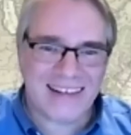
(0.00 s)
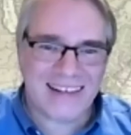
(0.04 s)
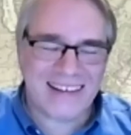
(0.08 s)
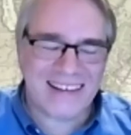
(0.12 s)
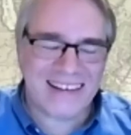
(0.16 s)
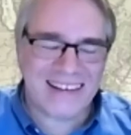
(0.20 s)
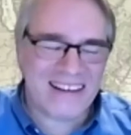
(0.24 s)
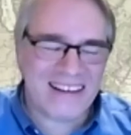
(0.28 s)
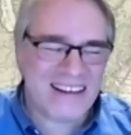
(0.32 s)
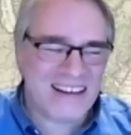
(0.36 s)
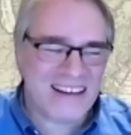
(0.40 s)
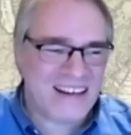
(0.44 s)

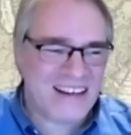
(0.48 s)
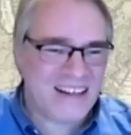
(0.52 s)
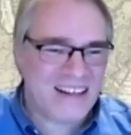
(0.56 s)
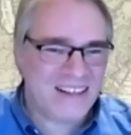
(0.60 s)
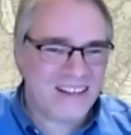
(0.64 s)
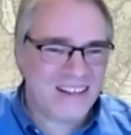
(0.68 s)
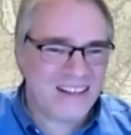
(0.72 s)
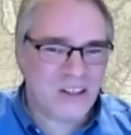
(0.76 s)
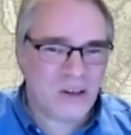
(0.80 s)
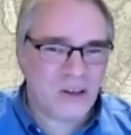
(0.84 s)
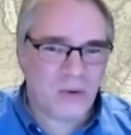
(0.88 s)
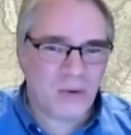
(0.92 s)
and
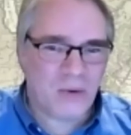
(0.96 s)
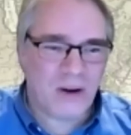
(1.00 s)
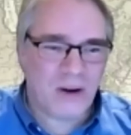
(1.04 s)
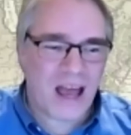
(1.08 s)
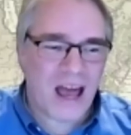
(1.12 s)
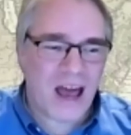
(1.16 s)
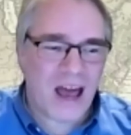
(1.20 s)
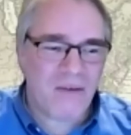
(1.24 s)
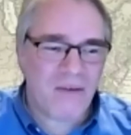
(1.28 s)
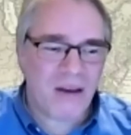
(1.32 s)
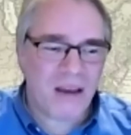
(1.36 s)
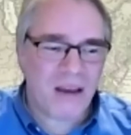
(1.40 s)

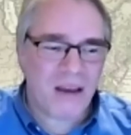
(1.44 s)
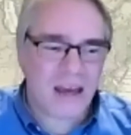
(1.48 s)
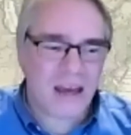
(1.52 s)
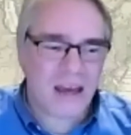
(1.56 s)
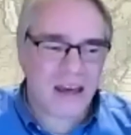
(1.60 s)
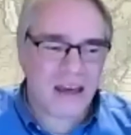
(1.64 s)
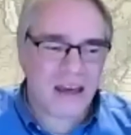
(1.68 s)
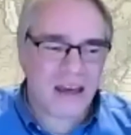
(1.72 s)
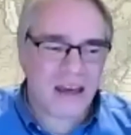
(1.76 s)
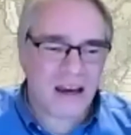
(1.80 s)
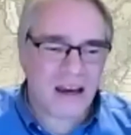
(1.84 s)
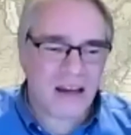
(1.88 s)

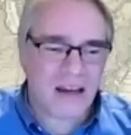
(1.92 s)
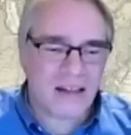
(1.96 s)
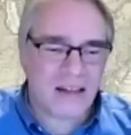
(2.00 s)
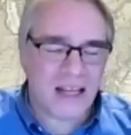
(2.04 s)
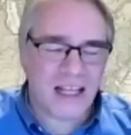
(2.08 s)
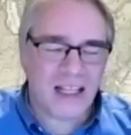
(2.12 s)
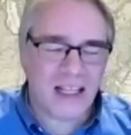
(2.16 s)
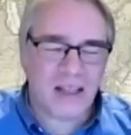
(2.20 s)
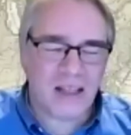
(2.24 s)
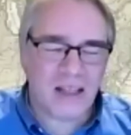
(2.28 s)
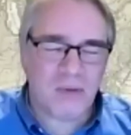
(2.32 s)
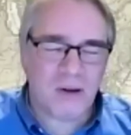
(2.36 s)
so
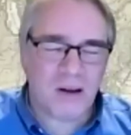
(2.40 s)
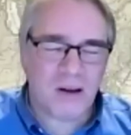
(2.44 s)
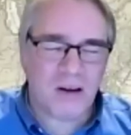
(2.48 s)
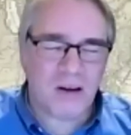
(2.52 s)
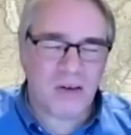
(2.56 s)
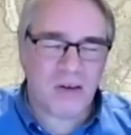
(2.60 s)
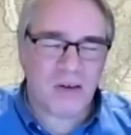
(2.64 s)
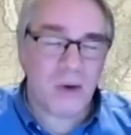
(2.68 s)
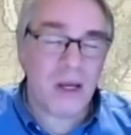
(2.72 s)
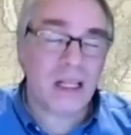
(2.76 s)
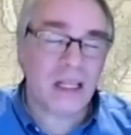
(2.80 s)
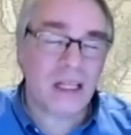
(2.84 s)
having
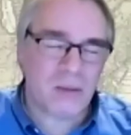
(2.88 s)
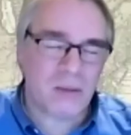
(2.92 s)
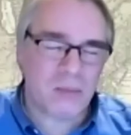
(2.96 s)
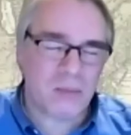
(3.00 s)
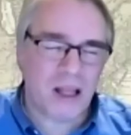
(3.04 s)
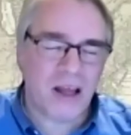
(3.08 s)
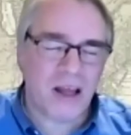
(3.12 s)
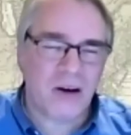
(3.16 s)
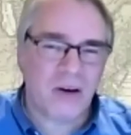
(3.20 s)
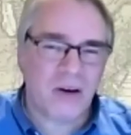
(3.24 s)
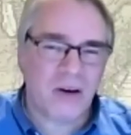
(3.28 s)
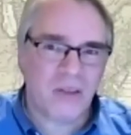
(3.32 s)

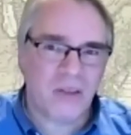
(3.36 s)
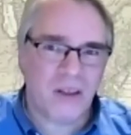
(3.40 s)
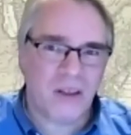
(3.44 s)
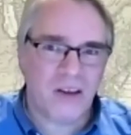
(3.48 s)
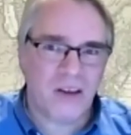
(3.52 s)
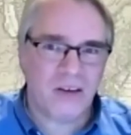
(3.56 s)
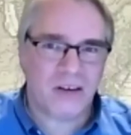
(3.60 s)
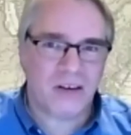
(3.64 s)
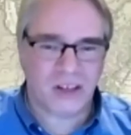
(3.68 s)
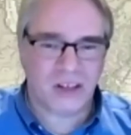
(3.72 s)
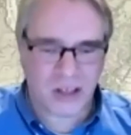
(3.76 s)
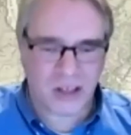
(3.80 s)
a
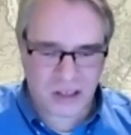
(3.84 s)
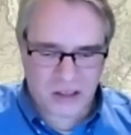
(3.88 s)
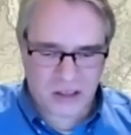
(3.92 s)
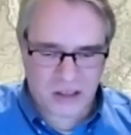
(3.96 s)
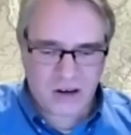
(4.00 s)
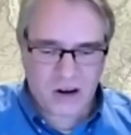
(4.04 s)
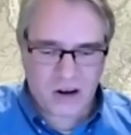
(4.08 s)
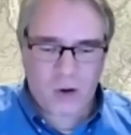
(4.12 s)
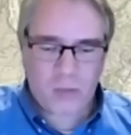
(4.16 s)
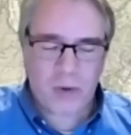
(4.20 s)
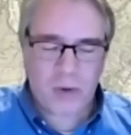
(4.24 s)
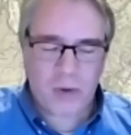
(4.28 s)
weekly planner
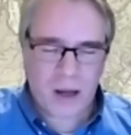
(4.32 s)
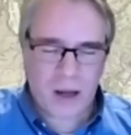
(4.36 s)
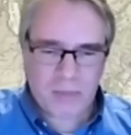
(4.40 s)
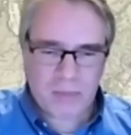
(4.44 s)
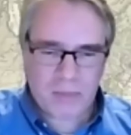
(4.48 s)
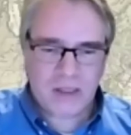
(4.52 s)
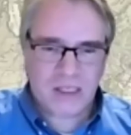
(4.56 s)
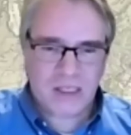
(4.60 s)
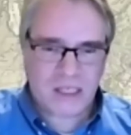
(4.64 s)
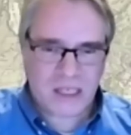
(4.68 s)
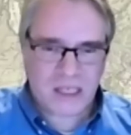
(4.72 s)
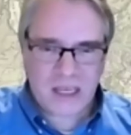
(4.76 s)
that you can
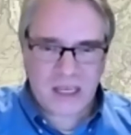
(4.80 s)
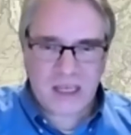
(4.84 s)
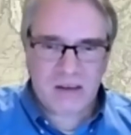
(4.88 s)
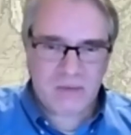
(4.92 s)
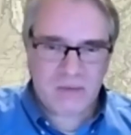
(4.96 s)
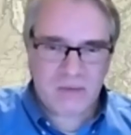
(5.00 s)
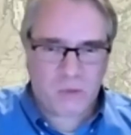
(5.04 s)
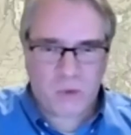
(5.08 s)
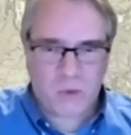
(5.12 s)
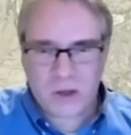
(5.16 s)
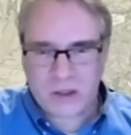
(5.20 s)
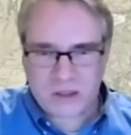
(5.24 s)
just open
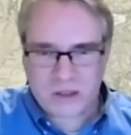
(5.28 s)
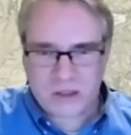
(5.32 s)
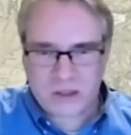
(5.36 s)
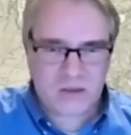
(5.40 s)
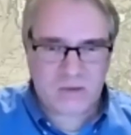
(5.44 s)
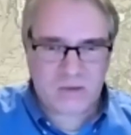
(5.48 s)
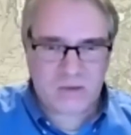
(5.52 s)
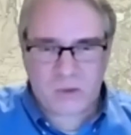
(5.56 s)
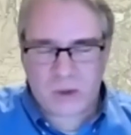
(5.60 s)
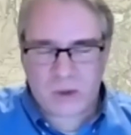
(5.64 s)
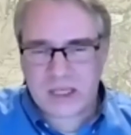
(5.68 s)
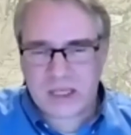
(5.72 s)
up and
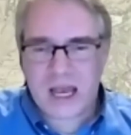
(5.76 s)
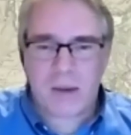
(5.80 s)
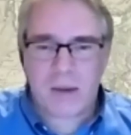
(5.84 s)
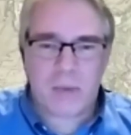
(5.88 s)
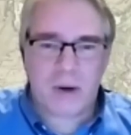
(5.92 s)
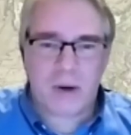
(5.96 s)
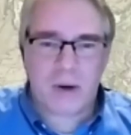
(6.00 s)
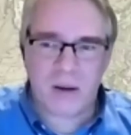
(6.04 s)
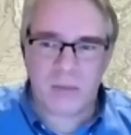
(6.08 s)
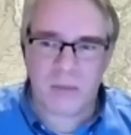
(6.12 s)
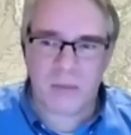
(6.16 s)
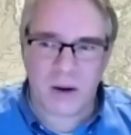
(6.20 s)
see
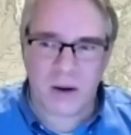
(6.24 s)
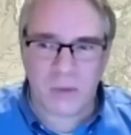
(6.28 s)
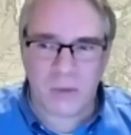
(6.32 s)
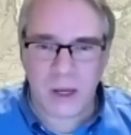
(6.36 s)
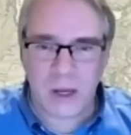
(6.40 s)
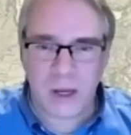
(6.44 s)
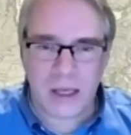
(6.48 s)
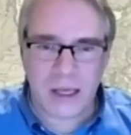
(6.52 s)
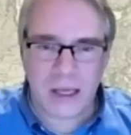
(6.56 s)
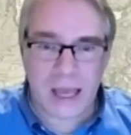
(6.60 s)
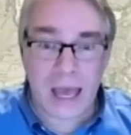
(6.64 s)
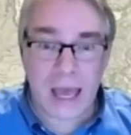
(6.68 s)
what's
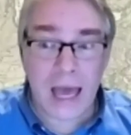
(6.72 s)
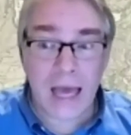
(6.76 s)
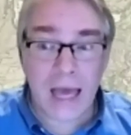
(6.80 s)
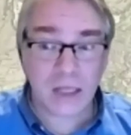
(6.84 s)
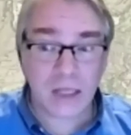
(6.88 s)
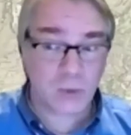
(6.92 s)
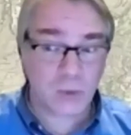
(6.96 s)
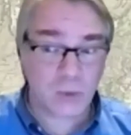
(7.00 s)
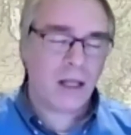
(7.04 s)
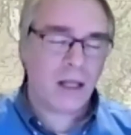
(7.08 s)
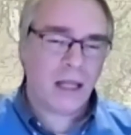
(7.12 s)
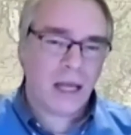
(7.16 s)
happening in my
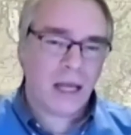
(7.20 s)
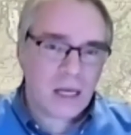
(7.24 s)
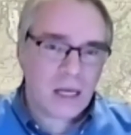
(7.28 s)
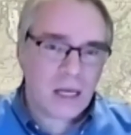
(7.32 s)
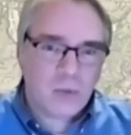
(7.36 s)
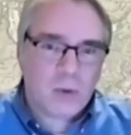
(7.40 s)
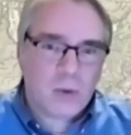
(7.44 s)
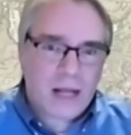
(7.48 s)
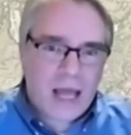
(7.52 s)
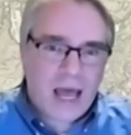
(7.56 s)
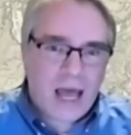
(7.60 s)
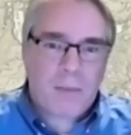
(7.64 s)
week,
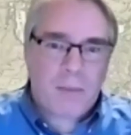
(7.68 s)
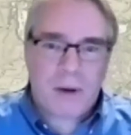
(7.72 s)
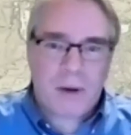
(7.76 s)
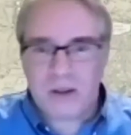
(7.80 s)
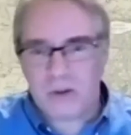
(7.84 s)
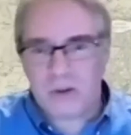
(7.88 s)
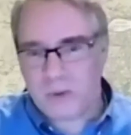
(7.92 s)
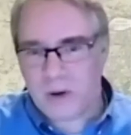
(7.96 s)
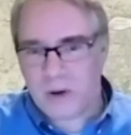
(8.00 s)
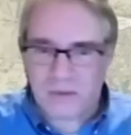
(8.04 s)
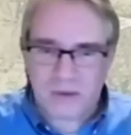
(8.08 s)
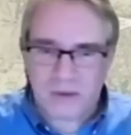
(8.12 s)
as well
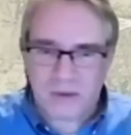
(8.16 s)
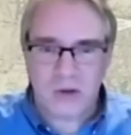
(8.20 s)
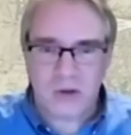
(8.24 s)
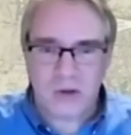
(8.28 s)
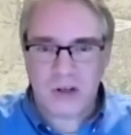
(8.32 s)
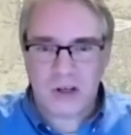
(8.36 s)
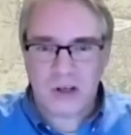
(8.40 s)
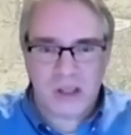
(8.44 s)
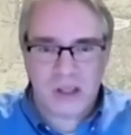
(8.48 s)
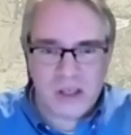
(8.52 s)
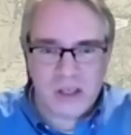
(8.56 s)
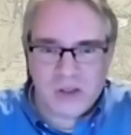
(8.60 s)
as what
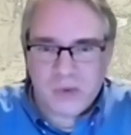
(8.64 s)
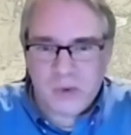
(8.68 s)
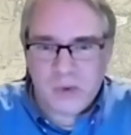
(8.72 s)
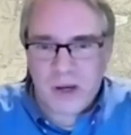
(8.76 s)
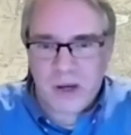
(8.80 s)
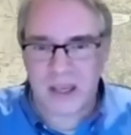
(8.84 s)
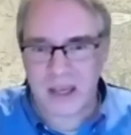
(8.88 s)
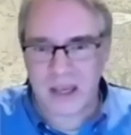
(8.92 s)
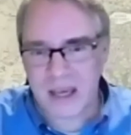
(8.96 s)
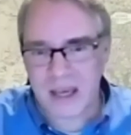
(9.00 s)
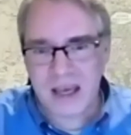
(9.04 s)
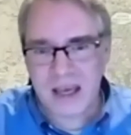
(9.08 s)
happened in the
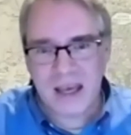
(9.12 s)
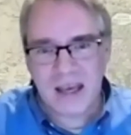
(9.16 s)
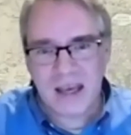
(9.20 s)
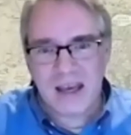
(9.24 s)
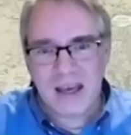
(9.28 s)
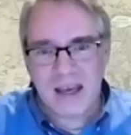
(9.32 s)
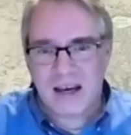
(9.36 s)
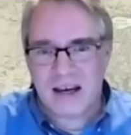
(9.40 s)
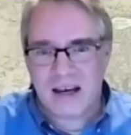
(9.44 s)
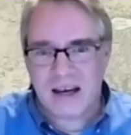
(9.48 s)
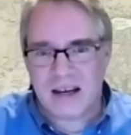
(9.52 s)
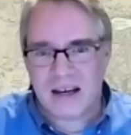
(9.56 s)
revolution
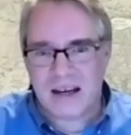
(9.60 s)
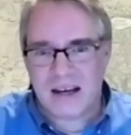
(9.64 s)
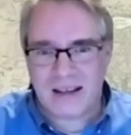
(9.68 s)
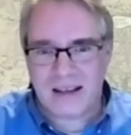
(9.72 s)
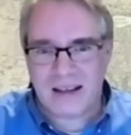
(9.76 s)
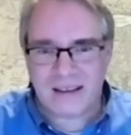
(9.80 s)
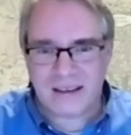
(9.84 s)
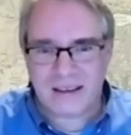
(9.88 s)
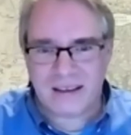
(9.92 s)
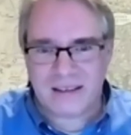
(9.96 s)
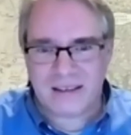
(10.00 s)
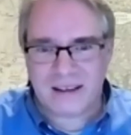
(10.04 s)
this week.
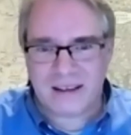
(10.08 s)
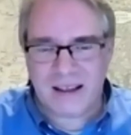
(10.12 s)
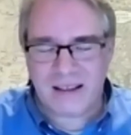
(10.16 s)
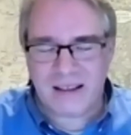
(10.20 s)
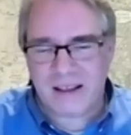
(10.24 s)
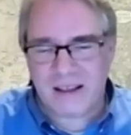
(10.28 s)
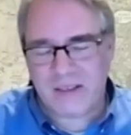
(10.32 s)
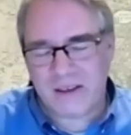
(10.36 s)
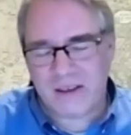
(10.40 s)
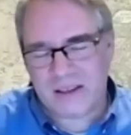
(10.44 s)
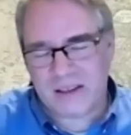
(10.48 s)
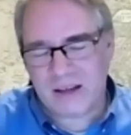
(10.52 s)

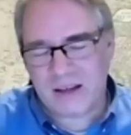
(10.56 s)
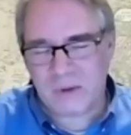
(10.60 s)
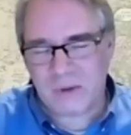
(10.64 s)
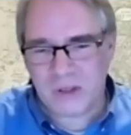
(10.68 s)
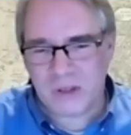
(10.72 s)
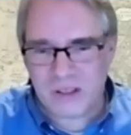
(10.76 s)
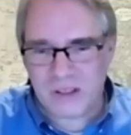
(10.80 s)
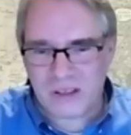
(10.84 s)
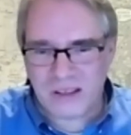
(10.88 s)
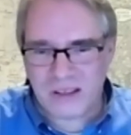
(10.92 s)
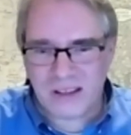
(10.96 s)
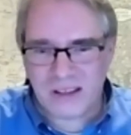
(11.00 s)

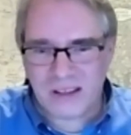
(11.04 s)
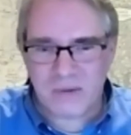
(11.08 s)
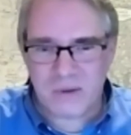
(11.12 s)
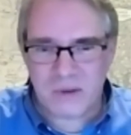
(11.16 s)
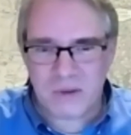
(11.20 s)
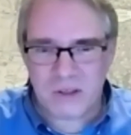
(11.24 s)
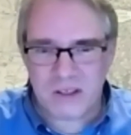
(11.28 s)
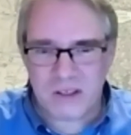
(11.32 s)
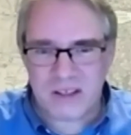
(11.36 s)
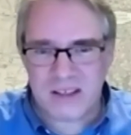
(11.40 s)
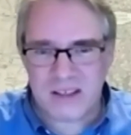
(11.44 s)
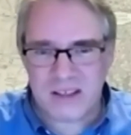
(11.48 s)
I thought
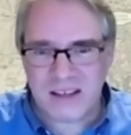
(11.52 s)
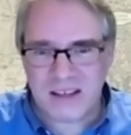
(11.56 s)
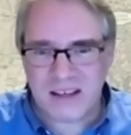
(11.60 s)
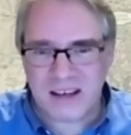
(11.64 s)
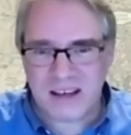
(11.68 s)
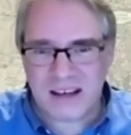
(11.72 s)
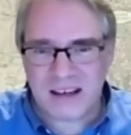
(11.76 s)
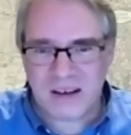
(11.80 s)
that was